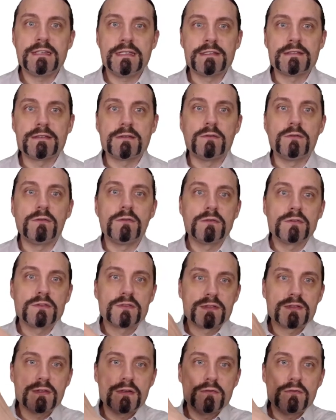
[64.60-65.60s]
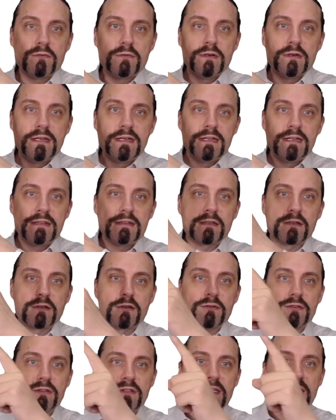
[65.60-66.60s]
is also the
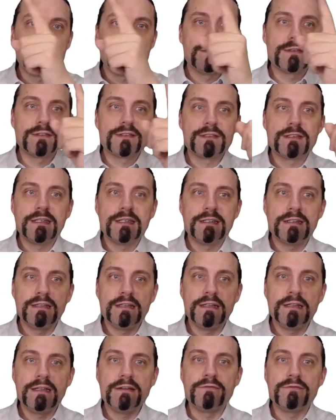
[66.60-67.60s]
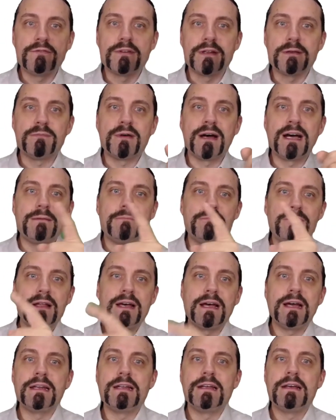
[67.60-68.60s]
continuous delivery
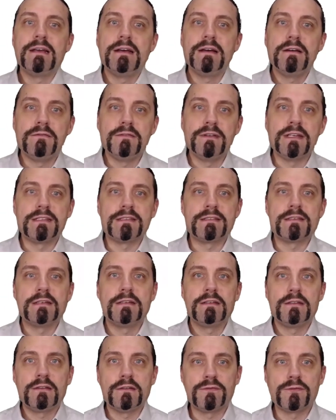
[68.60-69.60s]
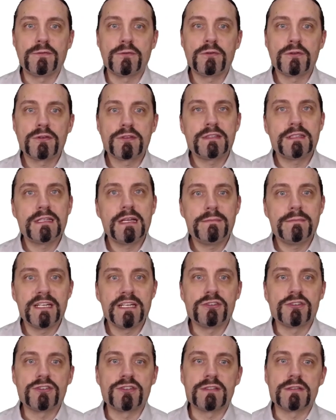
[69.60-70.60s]
pipeline with the four
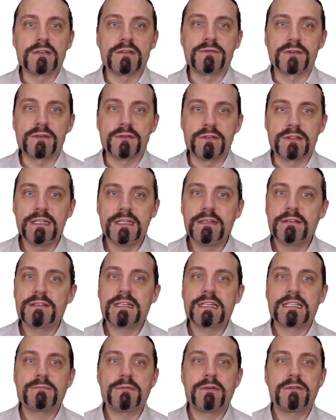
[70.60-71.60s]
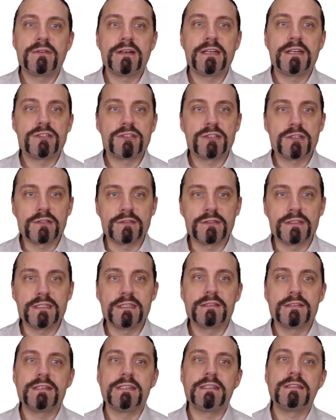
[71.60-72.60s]
dimensions of continuous exploration,
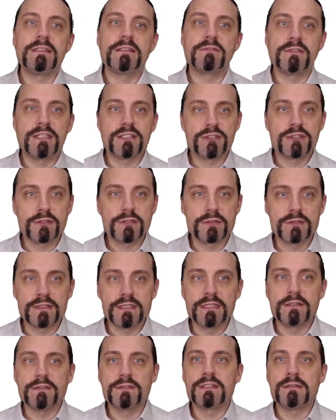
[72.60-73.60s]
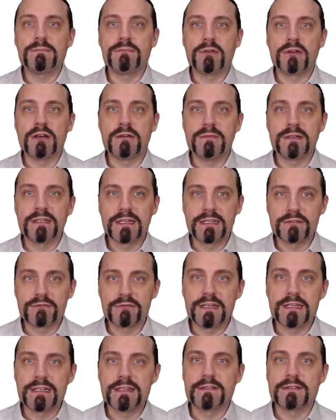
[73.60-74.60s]
continuous integration, continuous deployment and
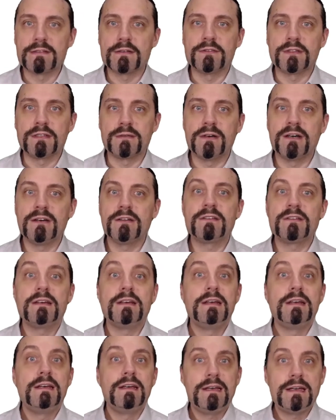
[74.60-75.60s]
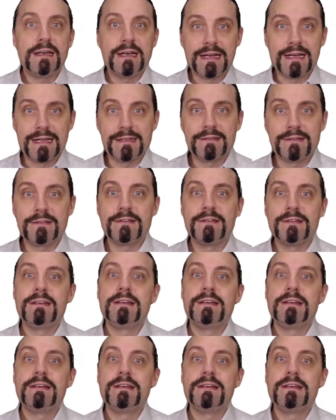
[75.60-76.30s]
release on demand. And